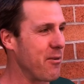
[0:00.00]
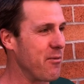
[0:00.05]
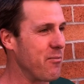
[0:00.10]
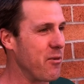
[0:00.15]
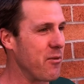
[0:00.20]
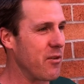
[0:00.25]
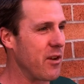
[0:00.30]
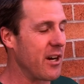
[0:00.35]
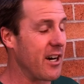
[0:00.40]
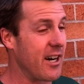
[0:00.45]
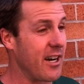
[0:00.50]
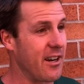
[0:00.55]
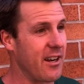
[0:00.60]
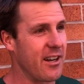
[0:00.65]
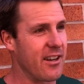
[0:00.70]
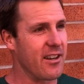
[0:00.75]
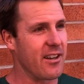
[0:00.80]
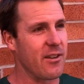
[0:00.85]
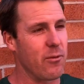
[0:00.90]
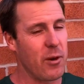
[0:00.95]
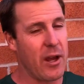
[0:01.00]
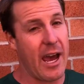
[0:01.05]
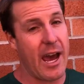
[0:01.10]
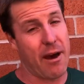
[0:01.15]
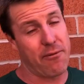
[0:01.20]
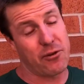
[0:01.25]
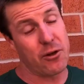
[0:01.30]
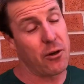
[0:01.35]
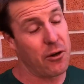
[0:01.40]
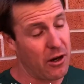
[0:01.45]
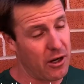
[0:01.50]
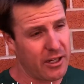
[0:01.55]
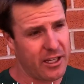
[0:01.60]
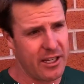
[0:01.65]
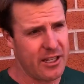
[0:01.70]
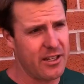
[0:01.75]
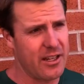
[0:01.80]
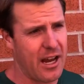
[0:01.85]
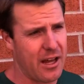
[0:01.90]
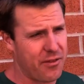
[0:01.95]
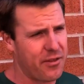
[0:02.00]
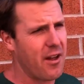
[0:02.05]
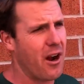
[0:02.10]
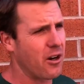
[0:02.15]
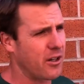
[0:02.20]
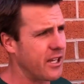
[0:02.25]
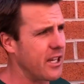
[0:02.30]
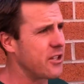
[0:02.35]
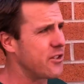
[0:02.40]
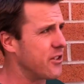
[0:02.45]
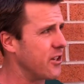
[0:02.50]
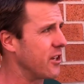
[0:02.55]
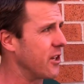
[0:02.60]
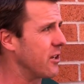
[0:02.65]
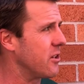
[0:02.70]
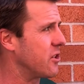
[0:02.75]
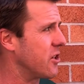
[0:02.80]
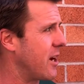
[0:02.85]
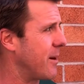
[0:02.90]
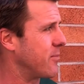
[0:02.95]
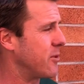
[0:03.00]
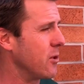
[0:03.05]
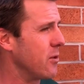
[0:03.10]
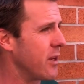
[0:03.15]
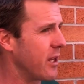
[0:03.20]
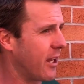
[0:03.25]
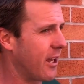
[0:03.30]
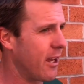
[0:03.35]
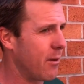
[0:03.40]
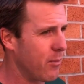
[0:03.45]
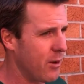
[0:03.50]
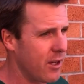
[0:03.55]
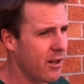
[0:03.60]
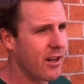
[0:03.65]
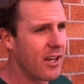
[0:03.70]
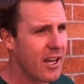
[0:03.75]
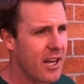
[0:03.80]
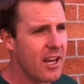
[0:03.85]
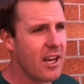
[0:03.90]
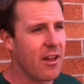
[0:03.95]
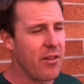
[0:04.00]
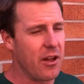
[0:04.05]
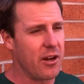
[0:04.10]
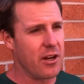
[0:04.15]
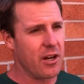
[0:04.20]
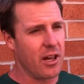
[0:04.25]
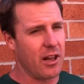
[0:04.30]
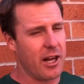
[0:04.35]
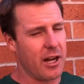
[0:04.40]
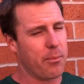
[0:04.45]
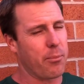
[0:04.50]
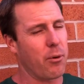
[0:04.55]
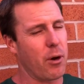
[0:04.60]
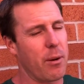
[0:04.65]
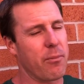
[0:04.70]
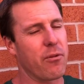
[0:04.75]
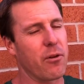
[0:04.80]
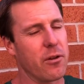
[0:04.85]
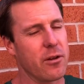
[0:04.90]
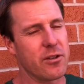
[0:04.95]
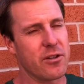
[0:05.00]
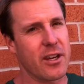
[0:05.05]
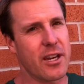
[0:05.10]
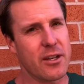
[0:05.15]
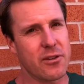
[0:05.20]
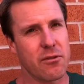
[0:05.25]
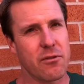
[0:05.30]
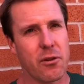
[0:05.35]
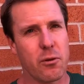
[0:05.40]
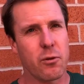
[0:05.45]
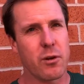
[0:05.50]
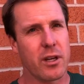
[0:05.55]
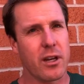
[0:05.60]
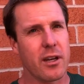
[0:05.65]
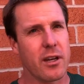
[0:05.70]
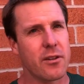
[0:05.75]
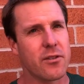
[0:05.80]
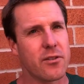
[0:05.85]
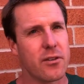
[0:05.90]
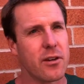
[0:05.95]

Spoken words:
We moved on. And we have to. And our kids did a good job, too. They came in. They did a lot of prep for these guys over the weekend.